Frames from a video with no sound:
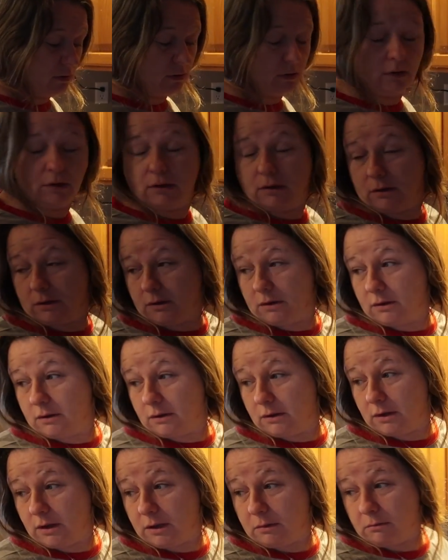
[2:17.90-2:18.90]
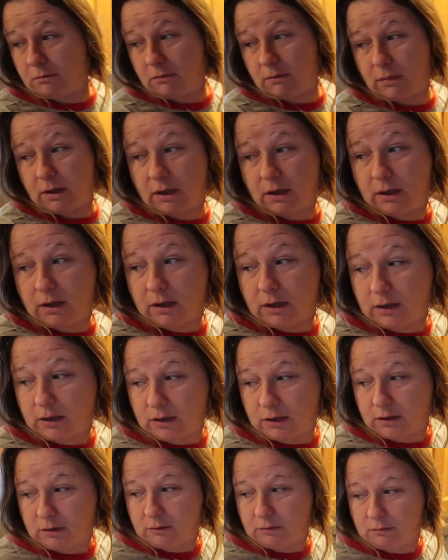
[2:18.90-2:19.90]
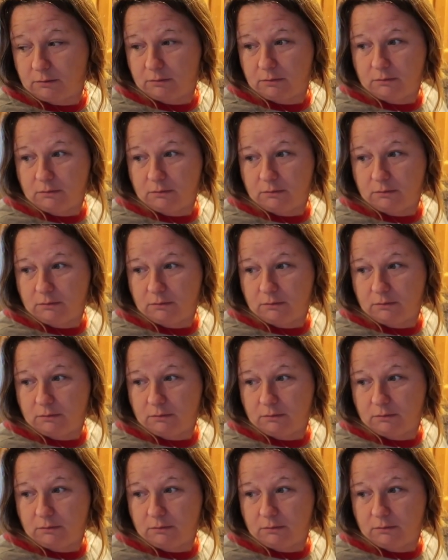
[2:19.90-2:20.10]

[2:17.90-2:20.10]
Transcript: lot of food. I made...